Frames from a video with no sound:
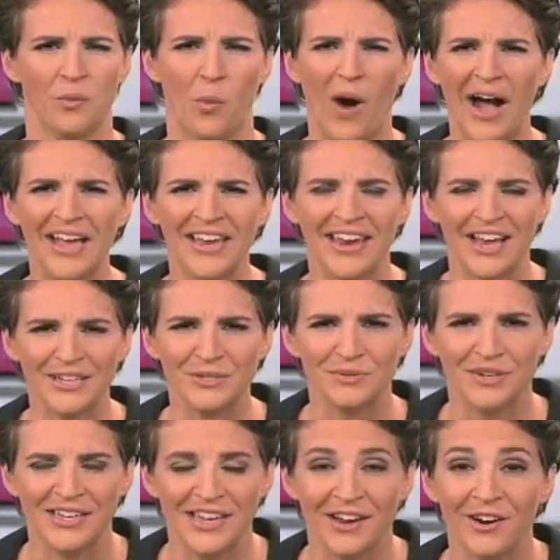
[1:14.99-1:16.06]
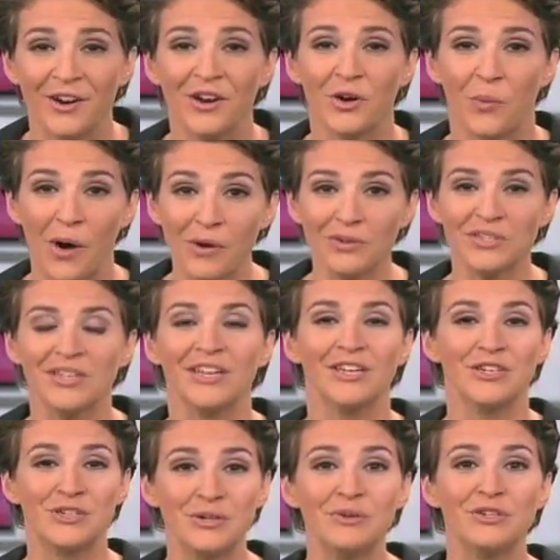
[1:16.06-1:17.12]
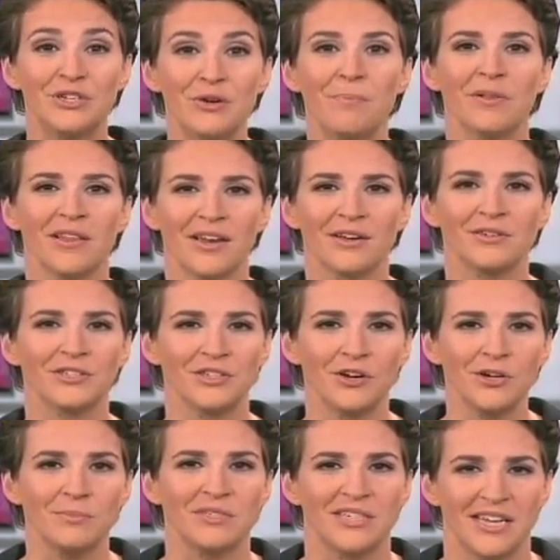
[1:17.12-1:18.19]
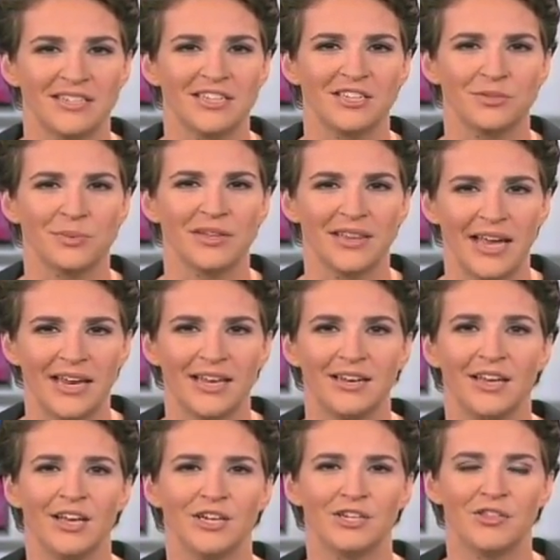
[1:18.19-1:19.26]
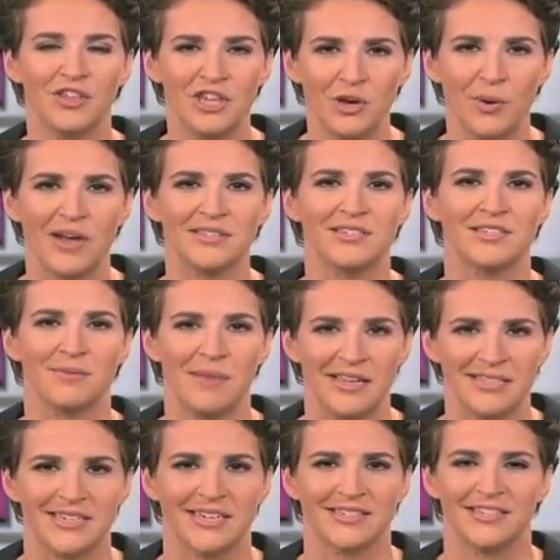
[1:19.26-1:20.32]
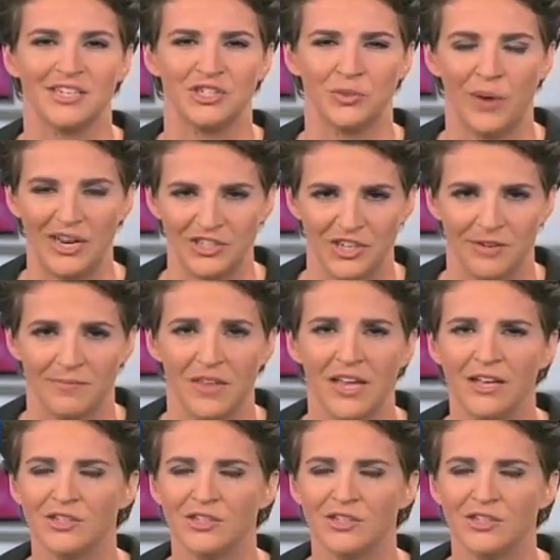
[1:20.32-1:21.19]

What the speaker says: Why an extra year? Quote, due to political circumstances related to the U.S. domestic situation.